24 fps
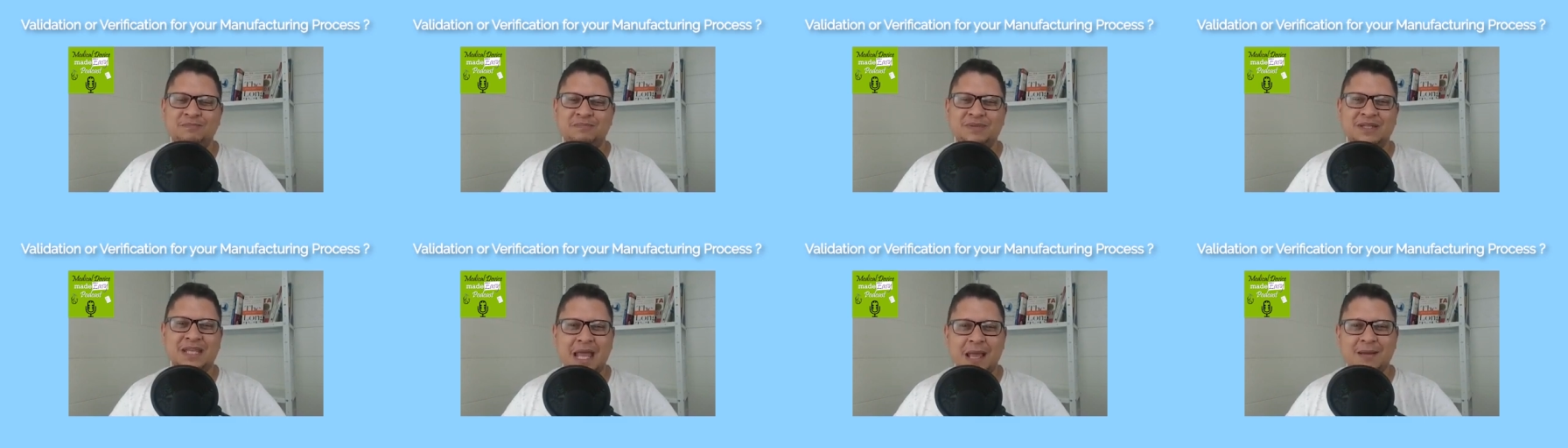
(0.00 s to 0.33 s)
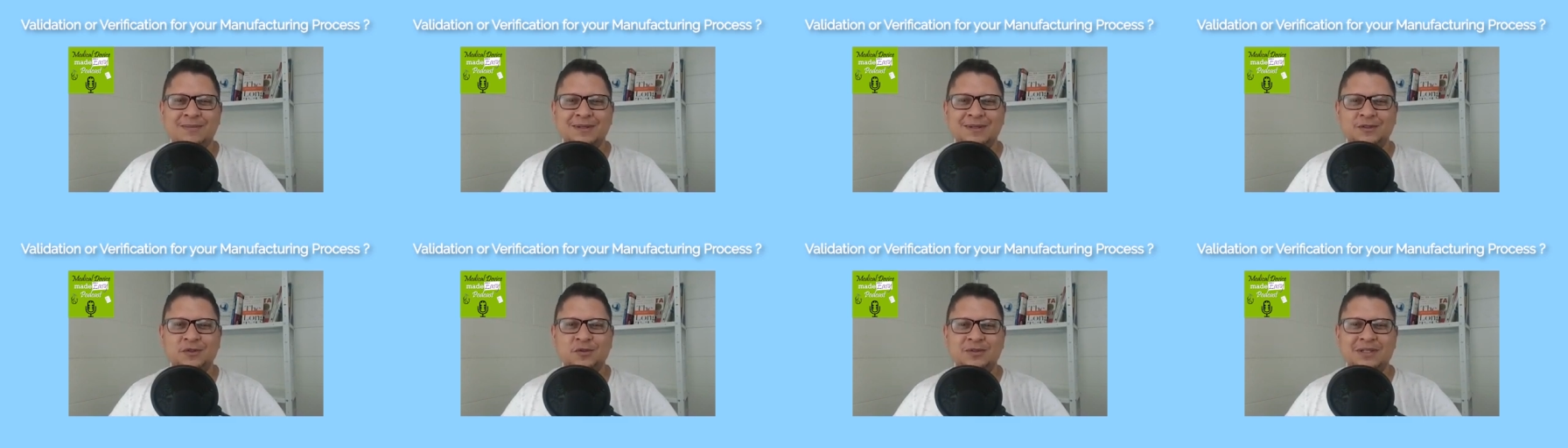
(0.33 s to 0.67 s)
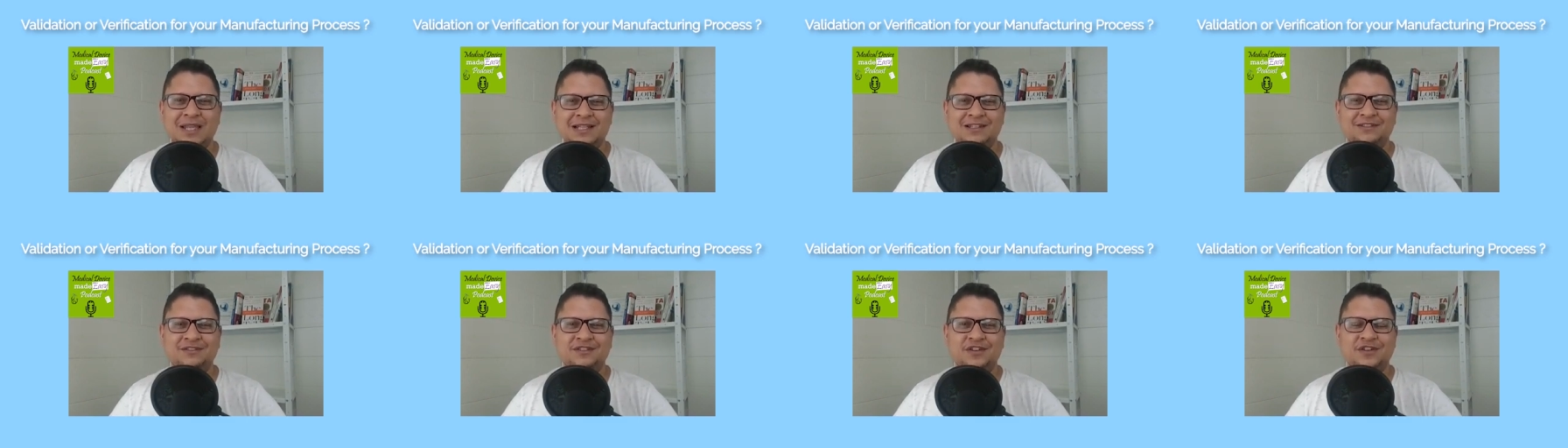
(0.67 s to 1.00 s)
be able to
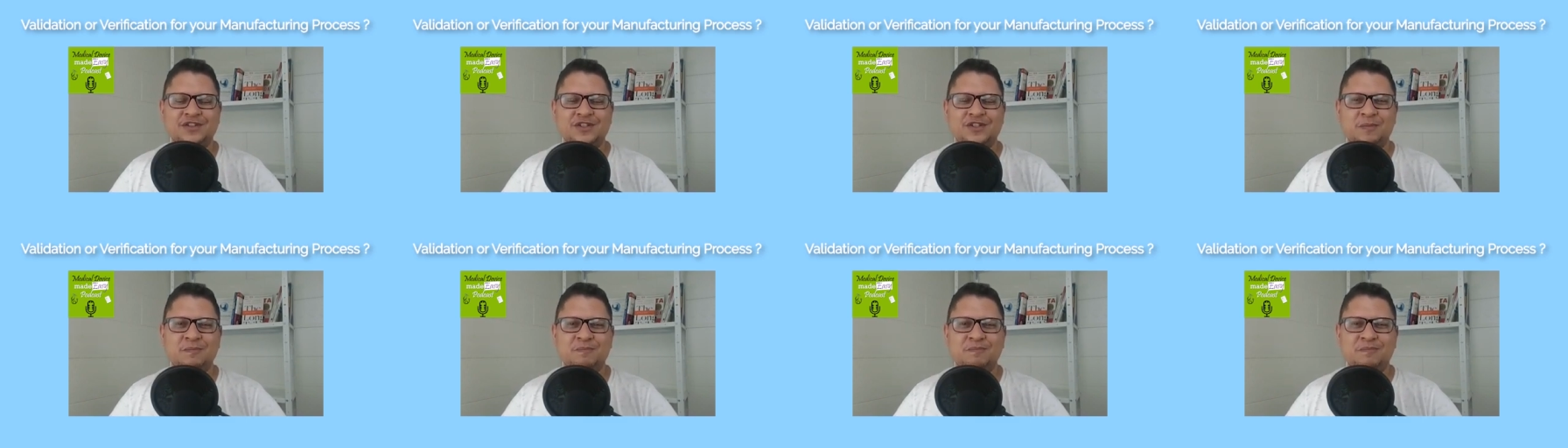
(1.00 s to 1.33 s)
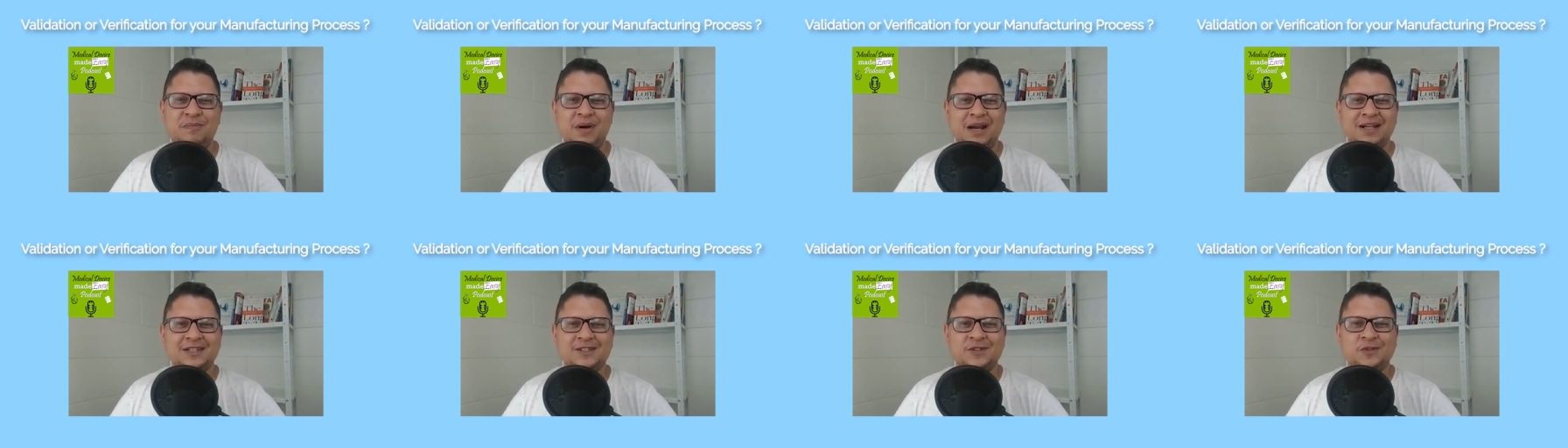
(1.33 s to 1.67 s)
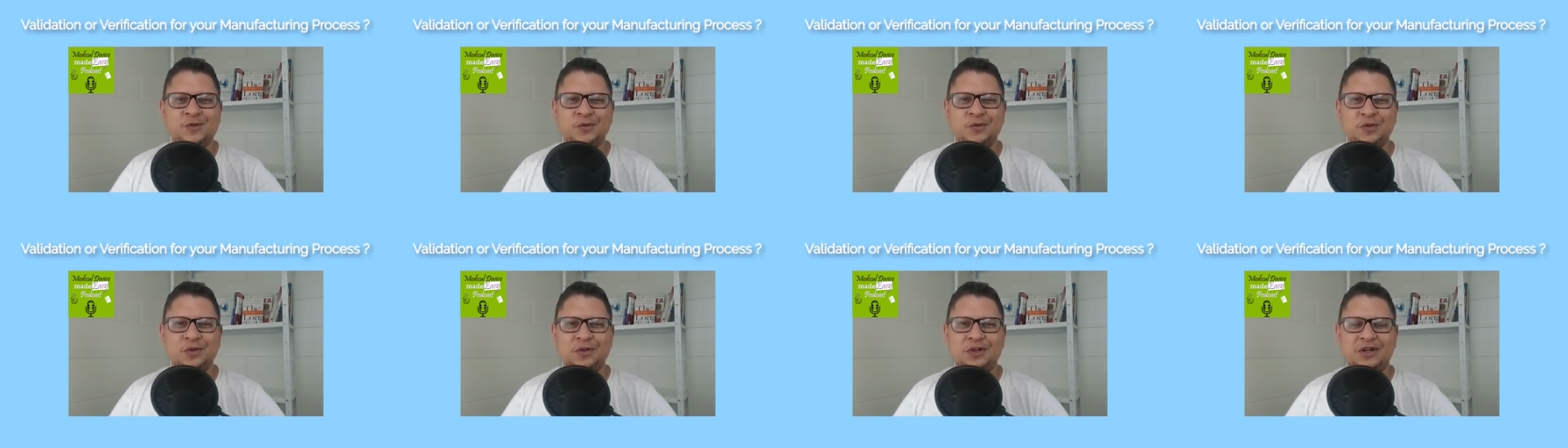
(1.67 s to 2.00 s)
deliver some parts
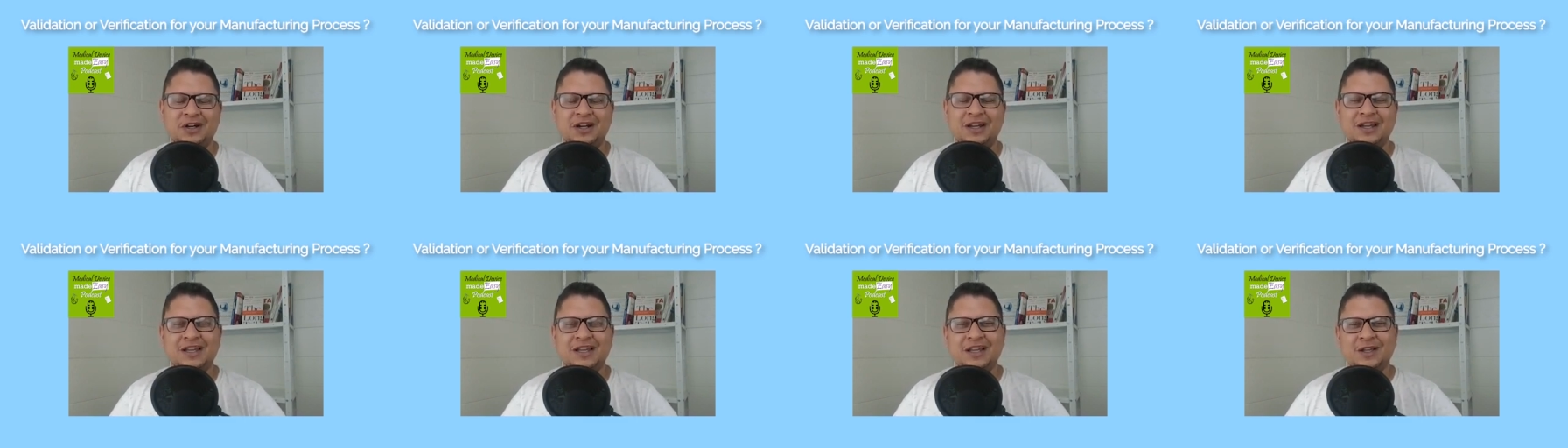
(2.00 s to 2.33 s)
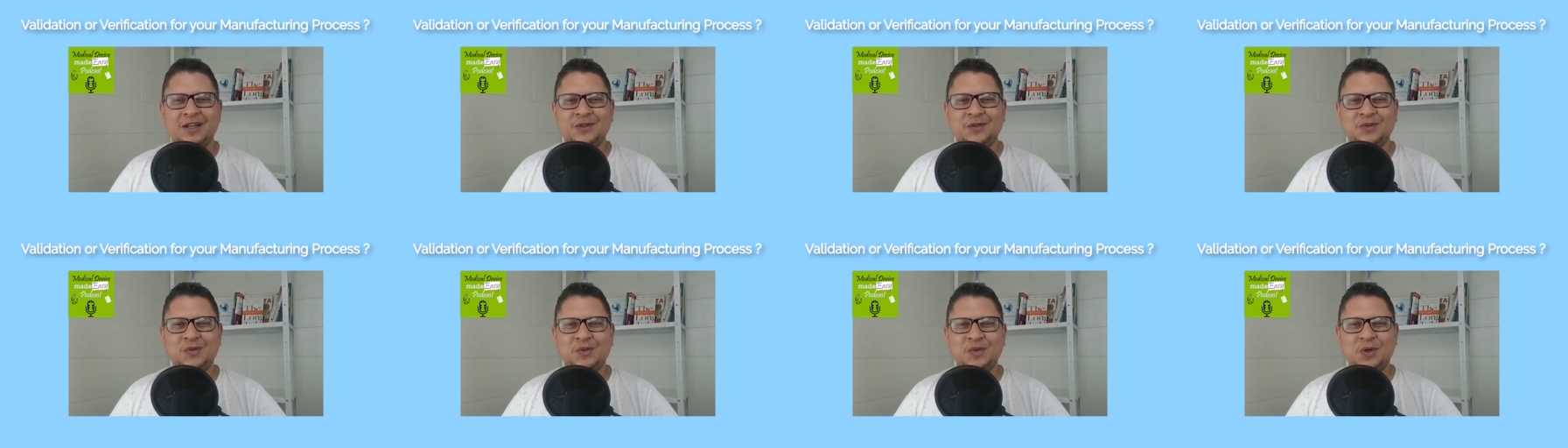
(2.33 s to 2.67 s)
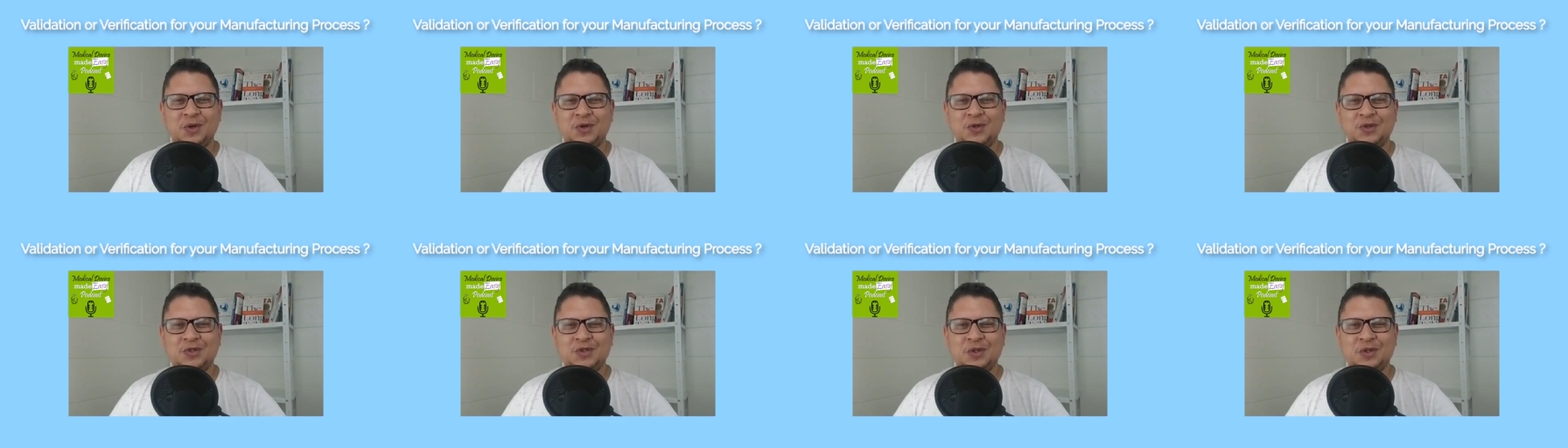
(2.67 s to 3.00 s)
to your to your
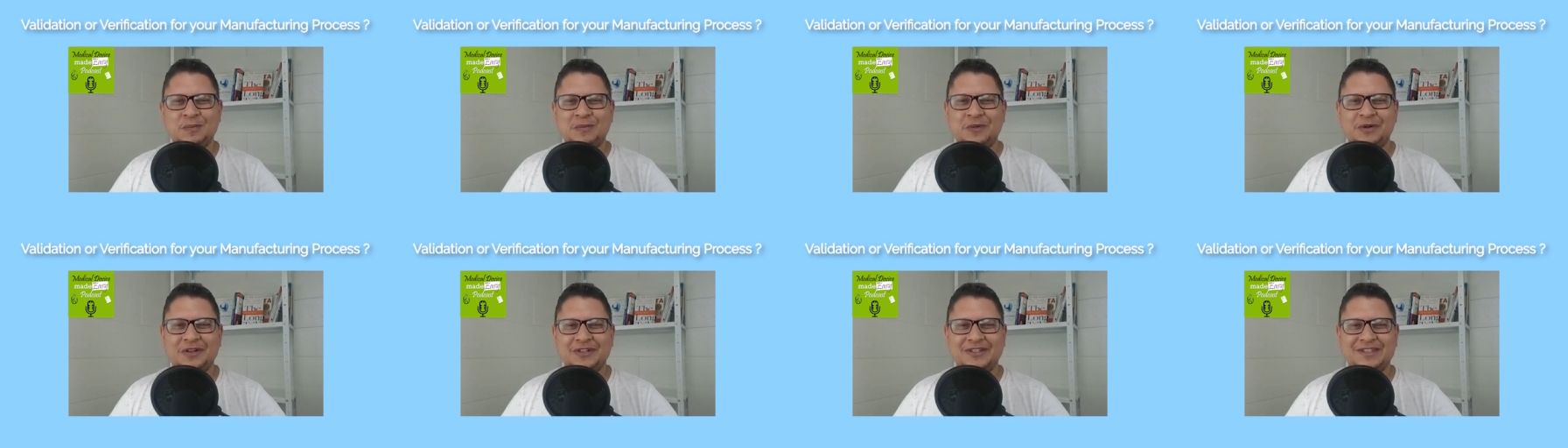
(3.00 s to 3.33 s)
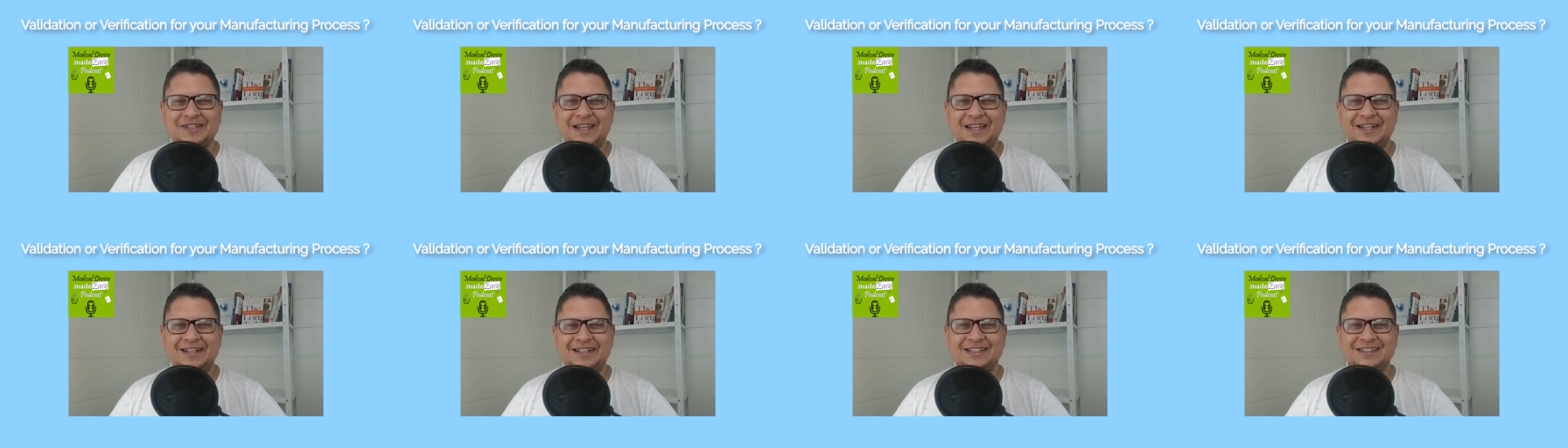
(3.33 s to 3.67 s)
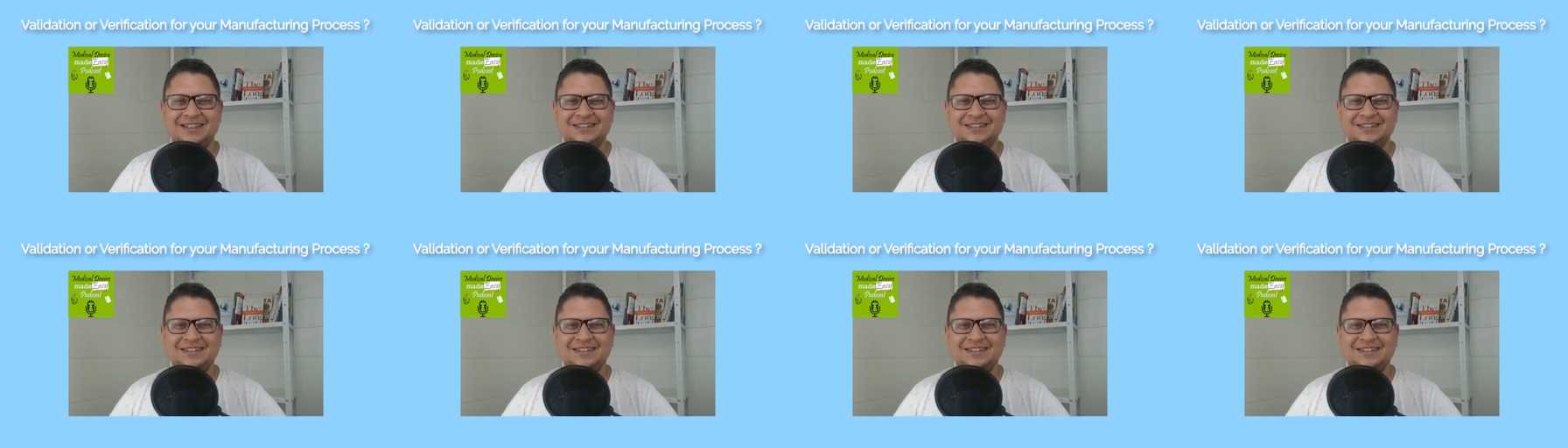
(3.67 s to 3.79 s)
customers then.